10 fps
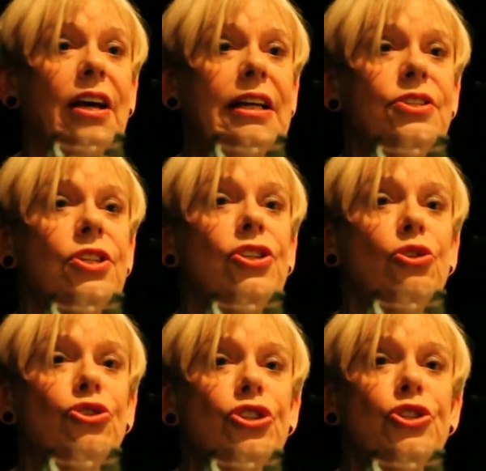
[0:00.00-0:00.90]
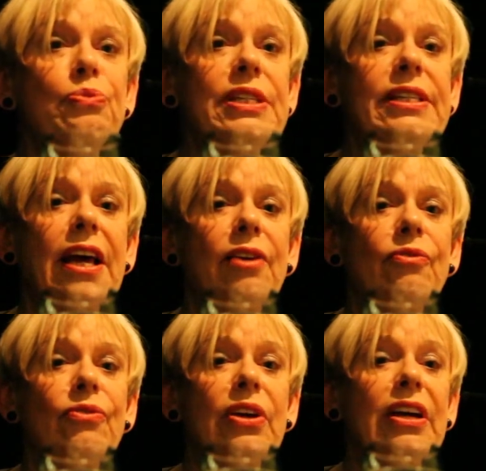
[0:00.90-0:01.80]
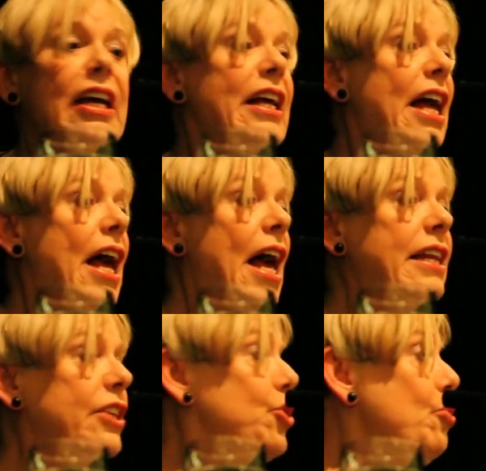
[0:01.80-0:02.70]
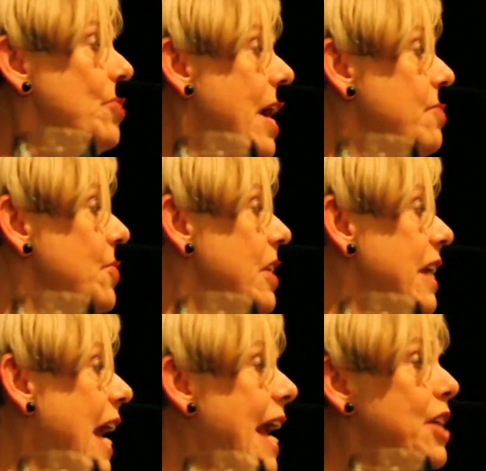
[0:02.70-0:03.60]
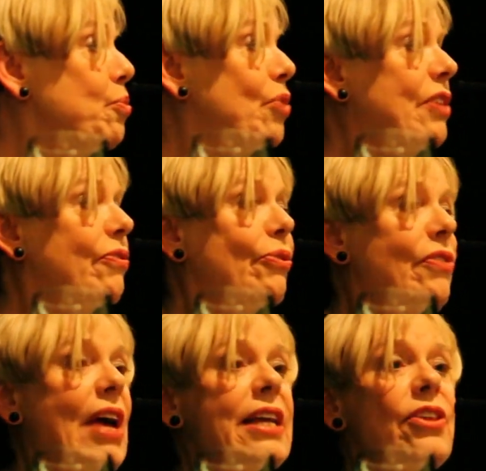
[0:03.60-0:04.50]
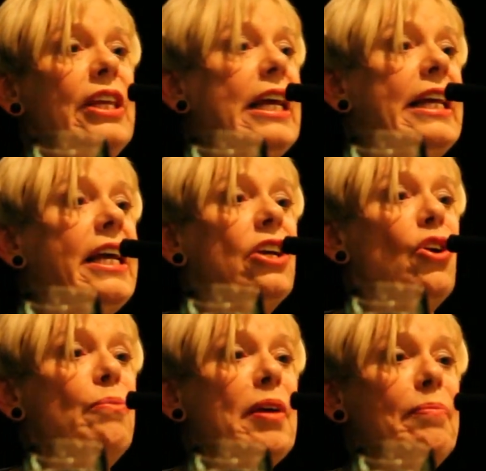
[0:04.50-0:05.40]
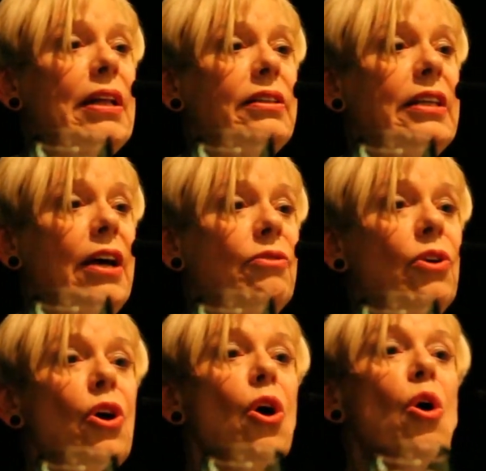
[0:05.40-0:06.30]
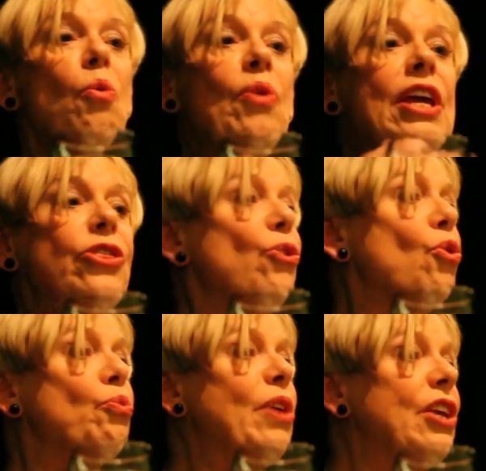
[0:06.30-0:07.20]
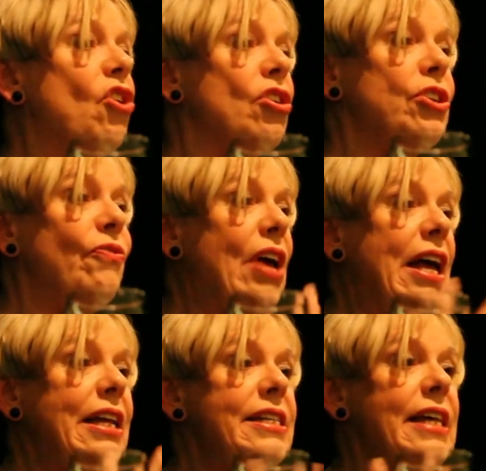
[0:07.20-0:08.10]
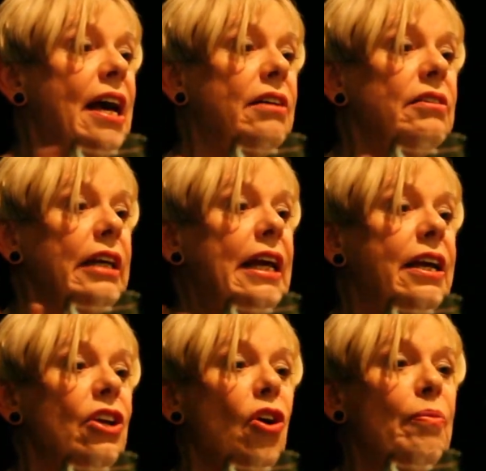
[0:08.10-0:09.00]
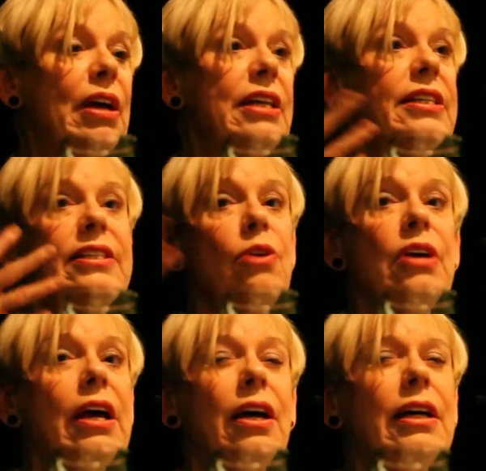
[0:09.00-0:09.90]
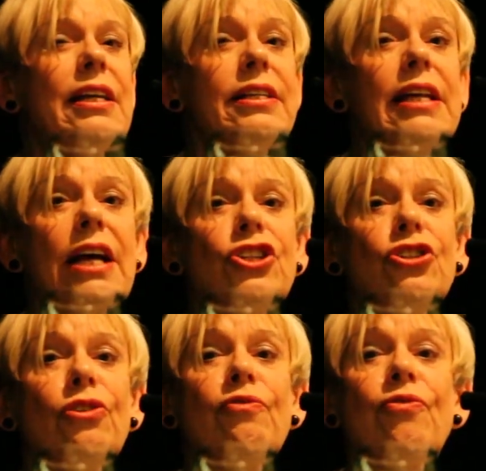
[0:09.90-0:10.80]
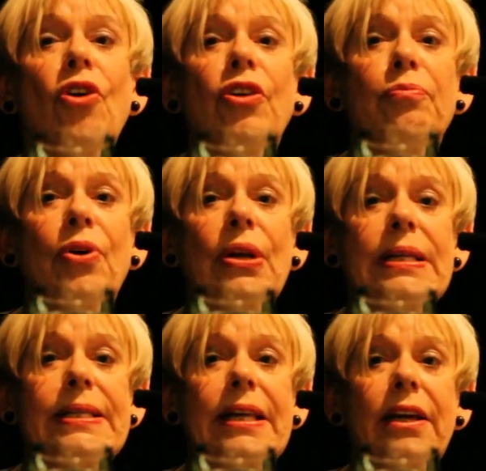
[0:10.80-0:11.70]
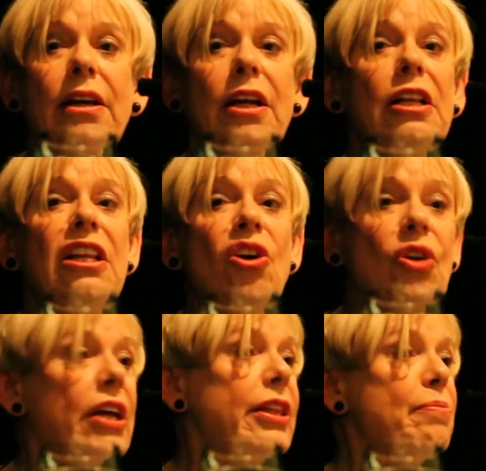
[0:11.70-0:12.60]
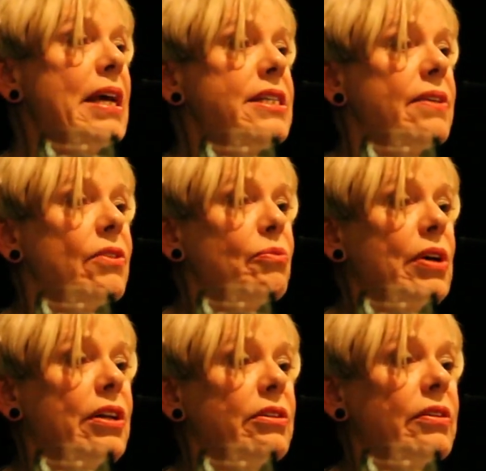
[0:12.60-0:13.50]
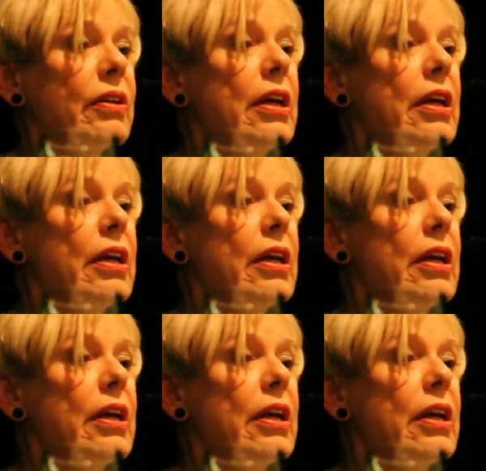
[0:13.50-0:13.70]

institutions were safe. And 2008, we've had an economic meltdown. We thought we'd got a fairly sound international foreign policy. Look at the mess of the world.